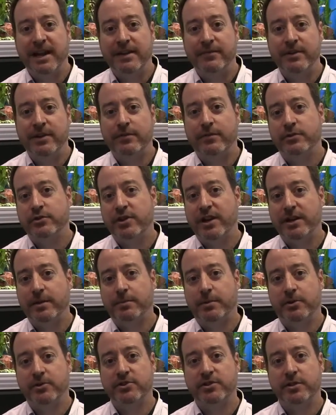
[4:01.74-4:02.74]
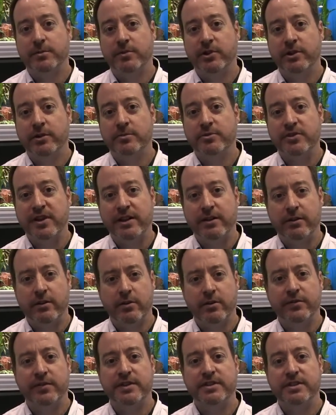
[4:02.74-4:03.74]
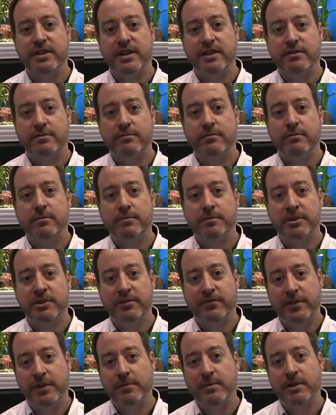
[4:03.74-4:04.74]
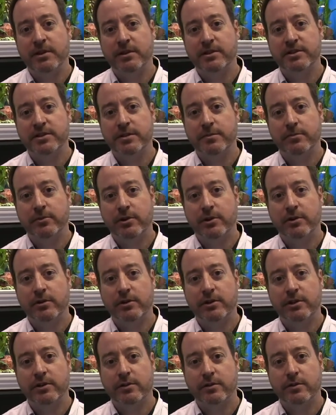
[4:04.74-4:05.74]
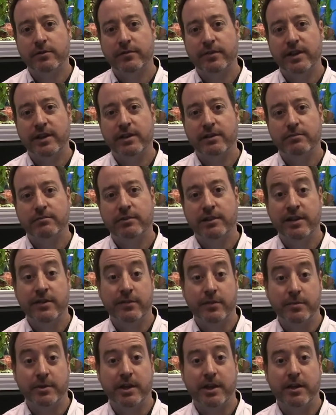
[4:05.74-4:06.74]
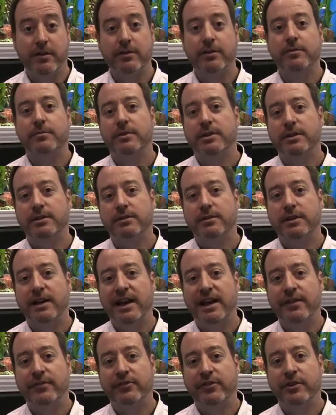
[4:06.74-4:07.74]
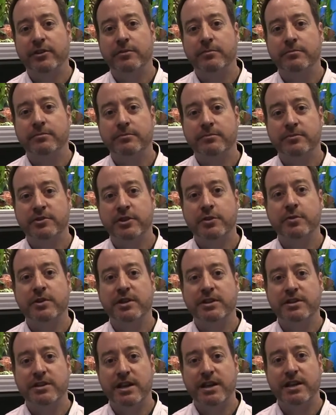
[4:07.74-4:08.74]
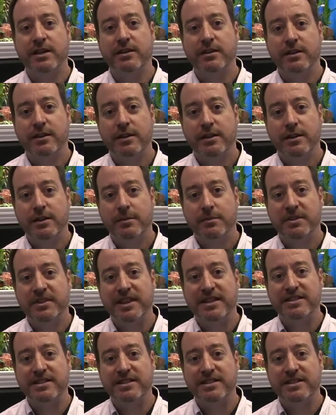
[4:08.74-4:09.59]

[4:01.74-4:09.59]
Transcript: but I've never tried to personally breed them, so I don't know if it's a put the female in temporarily or if they leave them together. But I have seen them two in a tank but